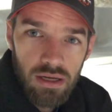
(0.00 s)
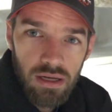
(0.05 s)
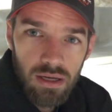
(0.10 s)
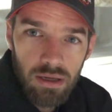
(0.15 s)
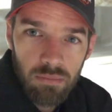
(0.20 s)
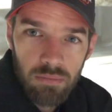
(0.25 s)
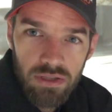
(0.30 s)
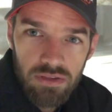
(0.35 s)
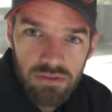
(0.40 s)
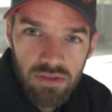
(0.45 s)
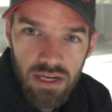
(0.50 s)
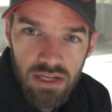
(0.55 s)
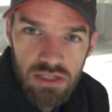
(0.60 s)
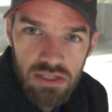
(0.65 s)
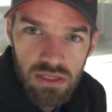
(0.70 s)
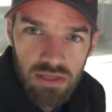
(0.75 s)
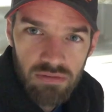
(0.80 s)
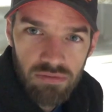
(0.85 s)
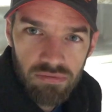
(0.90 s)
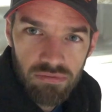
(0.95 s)
it's
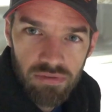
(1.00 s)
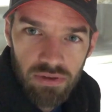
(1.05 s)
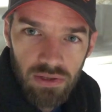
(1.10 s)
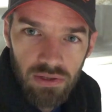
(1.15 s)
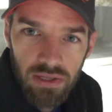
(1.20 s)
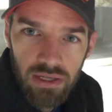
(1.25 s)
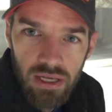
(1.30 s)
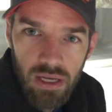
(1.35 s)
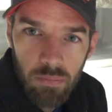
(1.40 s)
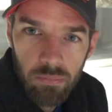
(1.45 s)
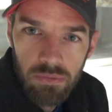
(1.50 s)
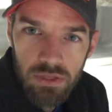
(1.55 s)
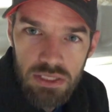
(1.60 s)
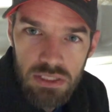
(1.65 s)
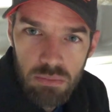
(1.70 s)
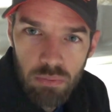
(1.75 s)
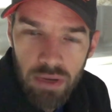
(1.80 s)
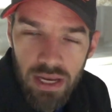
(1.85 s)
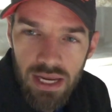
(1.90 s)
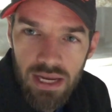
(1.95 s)
actually filling up
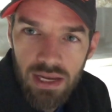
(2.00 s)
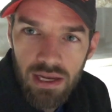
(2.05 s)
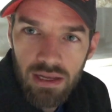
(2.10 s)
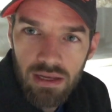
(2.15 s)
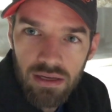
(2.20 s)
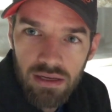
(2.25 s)
this pan.